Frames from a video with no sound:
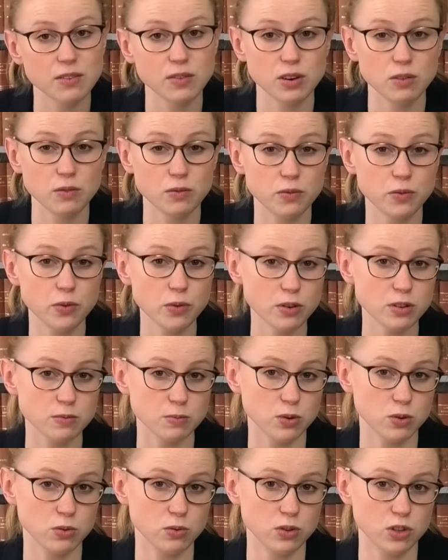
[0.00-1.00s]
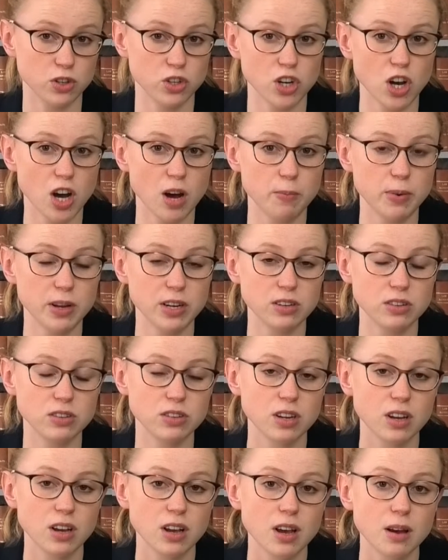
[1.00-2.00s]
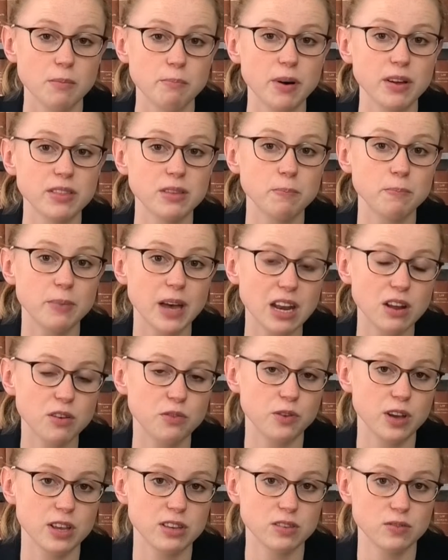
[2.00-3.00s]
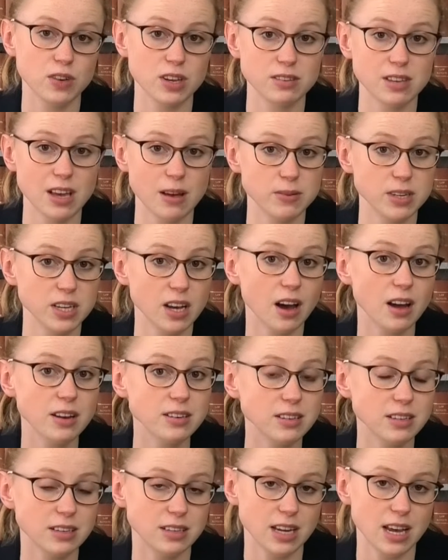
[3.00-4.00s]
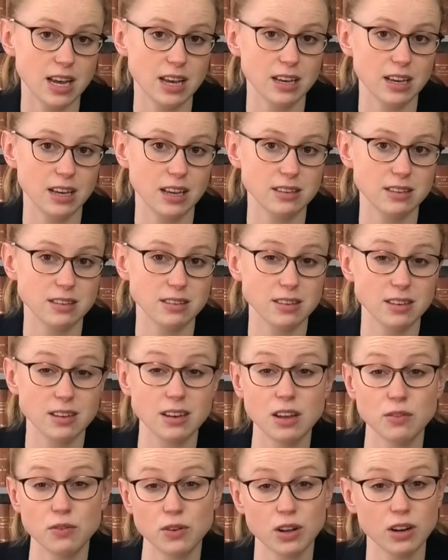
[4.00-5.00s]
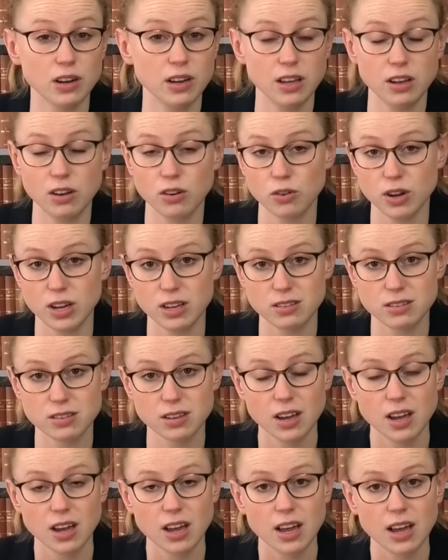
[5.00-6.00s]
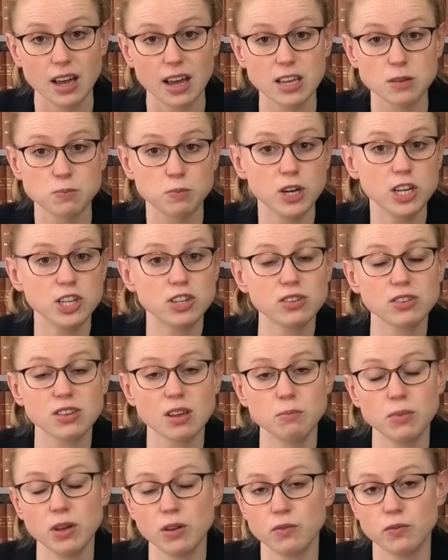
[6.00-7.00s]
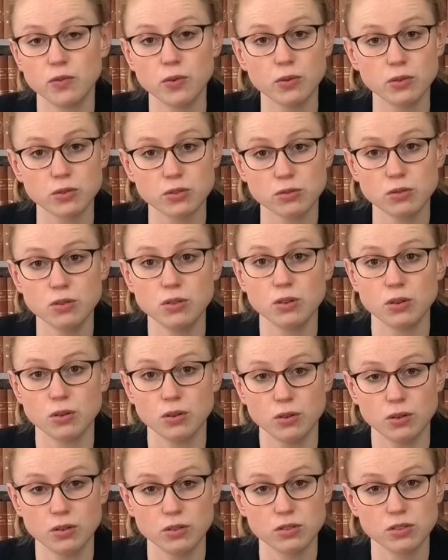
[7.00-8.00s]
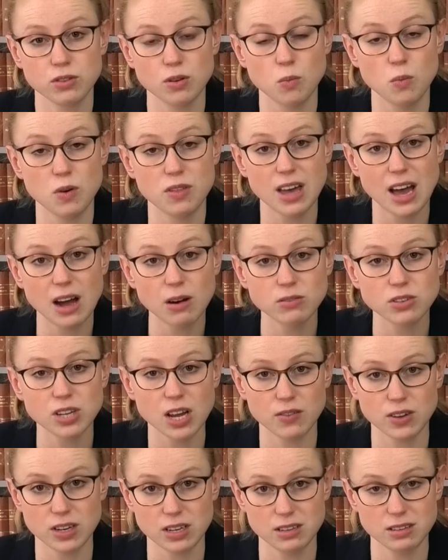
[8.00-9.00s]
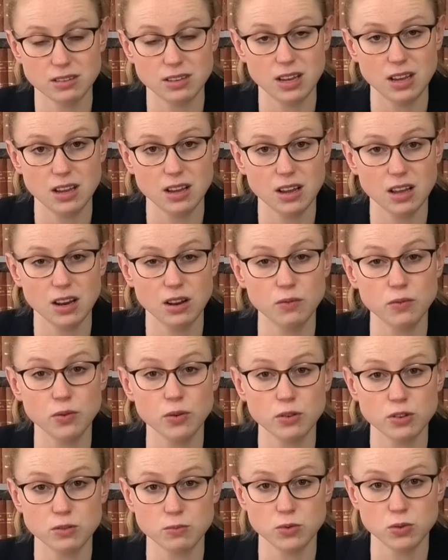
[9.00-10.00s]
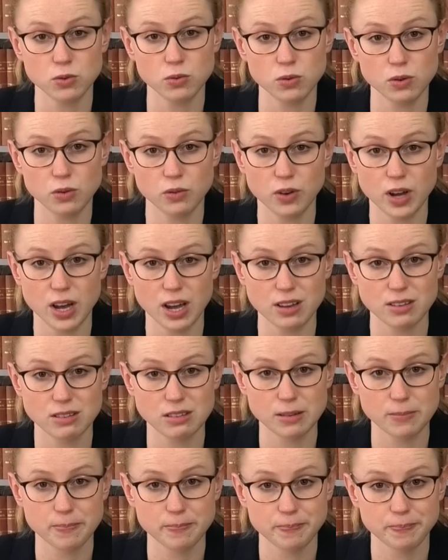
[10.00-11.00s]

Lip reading: of an enforcement order sharpened, but the benefits of accepting undertakings is significantly increased, as breaches can be enforced through the courts without having to seek an enforcement order first.